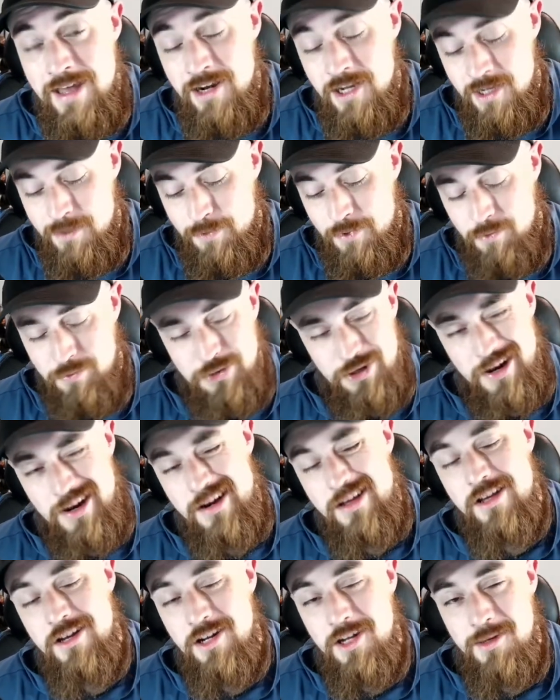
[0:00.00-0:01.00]
up. I'm trying to
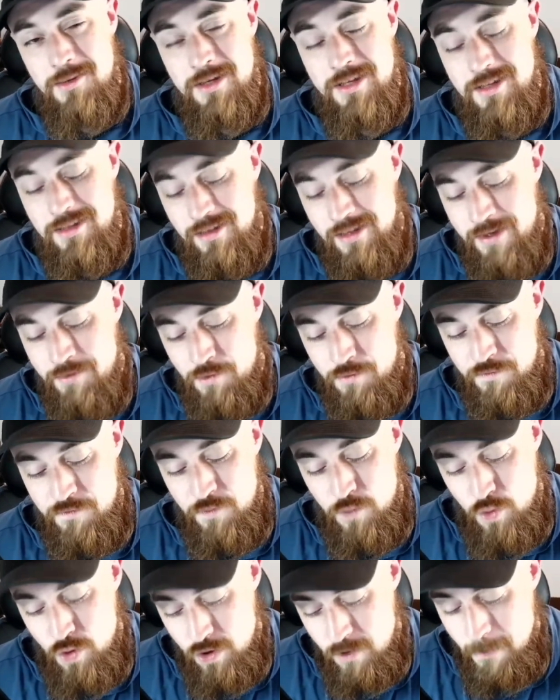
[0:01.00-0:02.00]
hit level
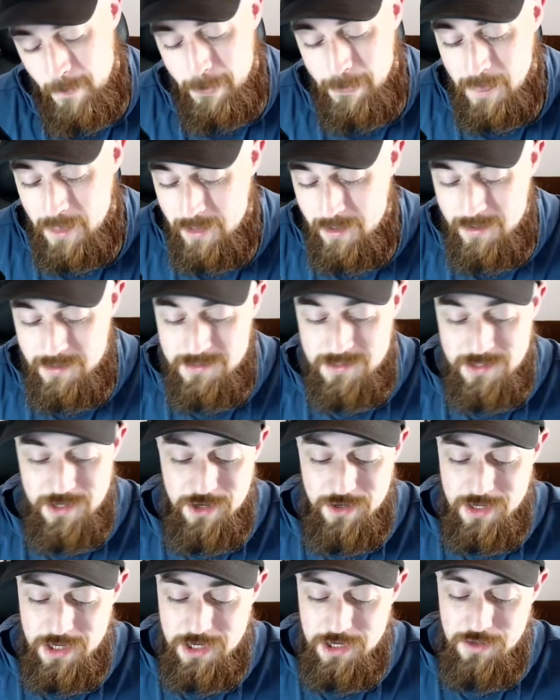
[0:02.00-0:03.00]
4.
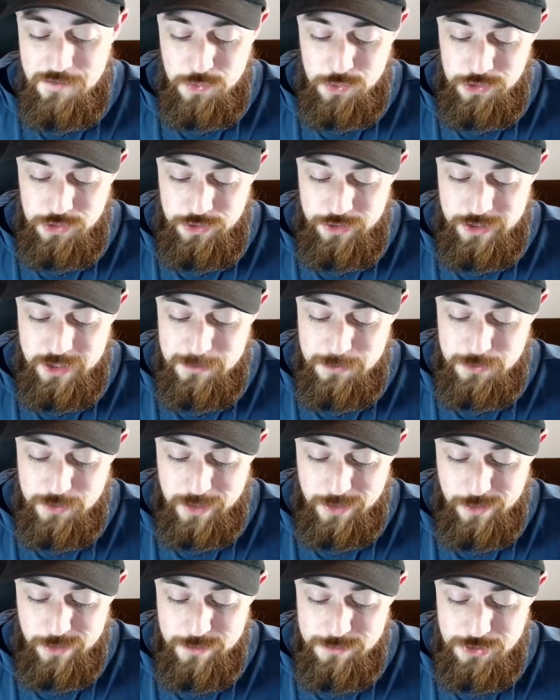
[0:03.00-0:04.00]
So, you know, if you want to look up
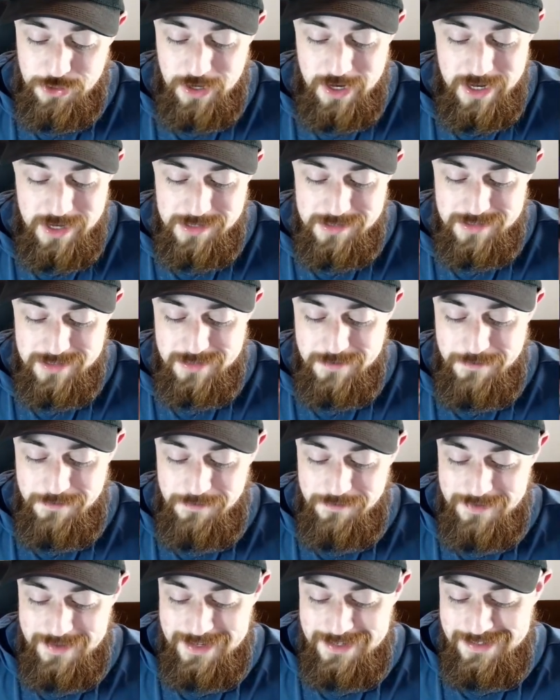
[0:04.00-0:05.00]
Trick Room Trades,
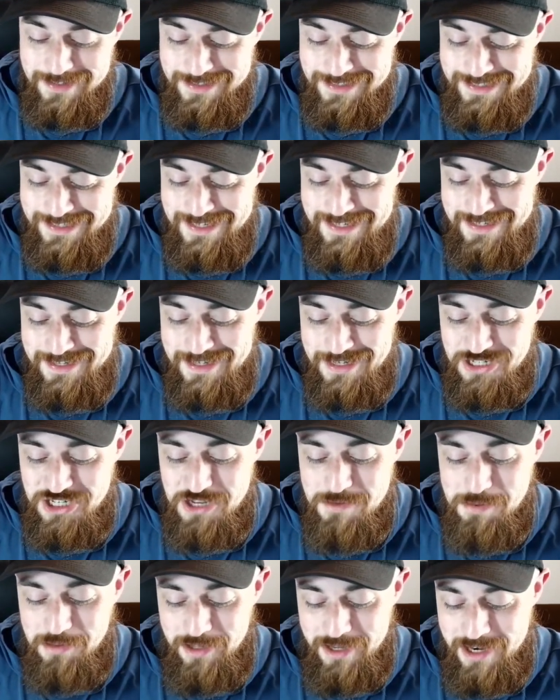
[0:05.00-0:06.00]

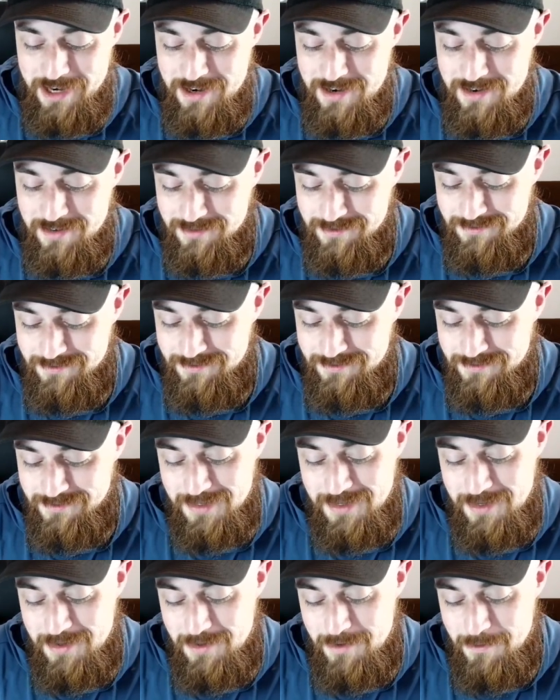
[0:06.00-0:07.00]
TCG player,
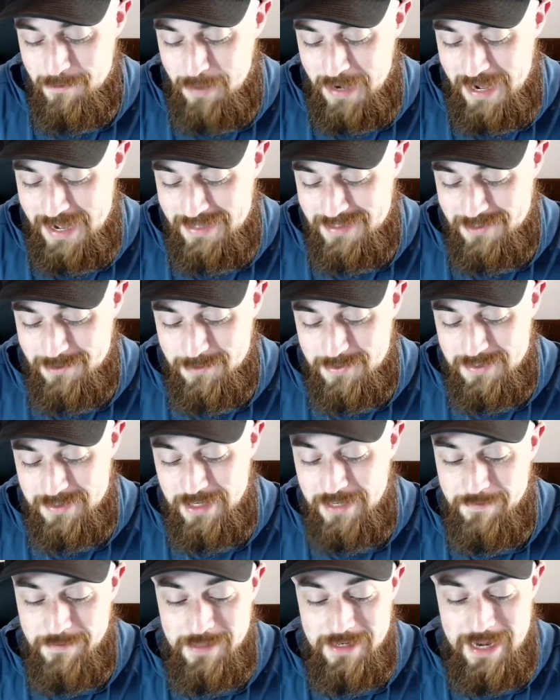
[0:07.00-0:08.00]
buy some
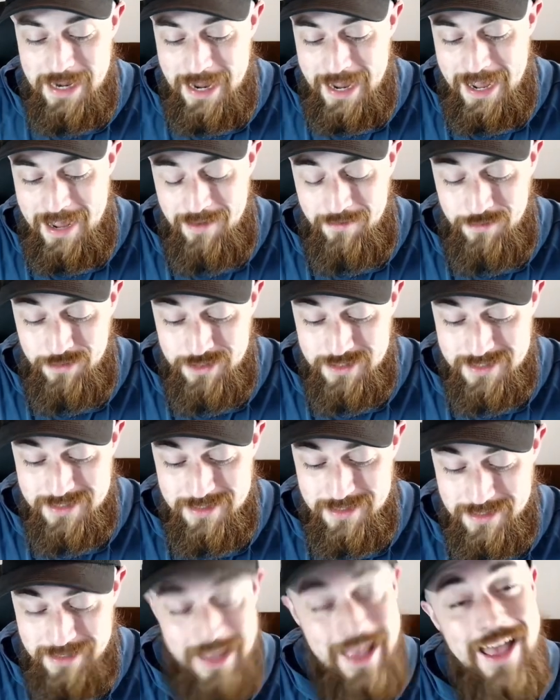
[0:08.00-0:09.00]
stuff that I have
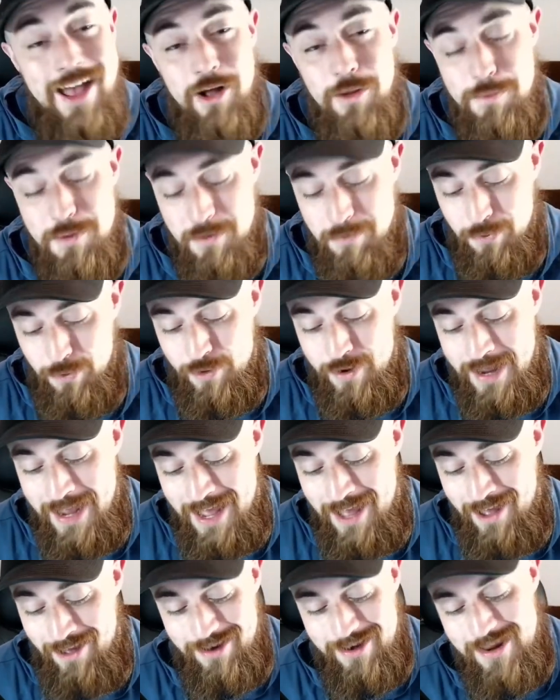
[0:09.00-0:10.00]
listed. Help your boy
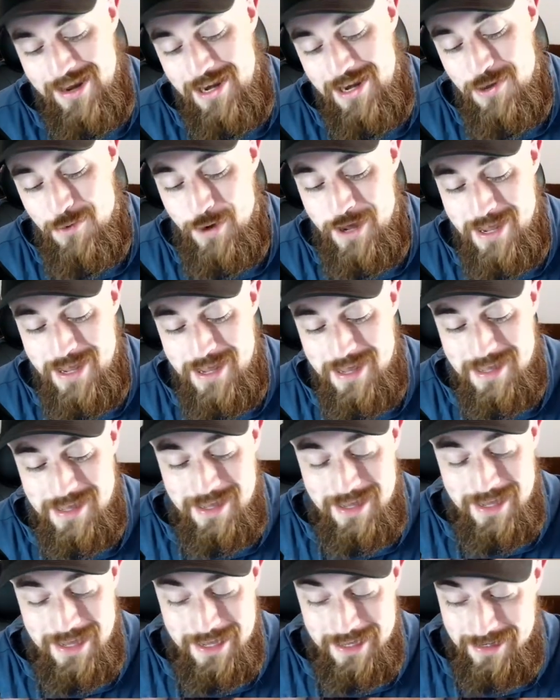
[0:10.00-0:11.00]
out any way you
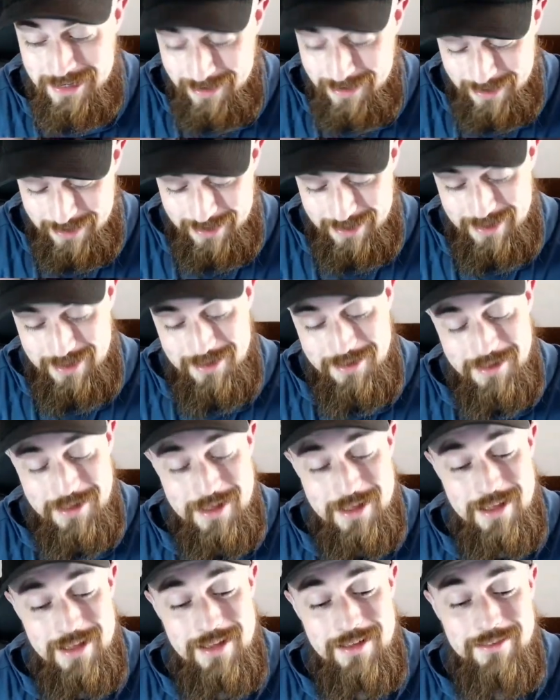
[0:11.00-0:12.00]
can.
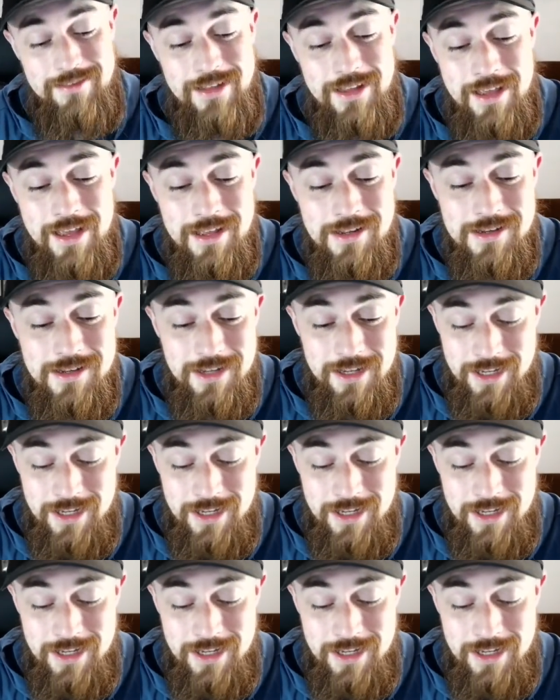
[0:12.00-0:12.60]
And,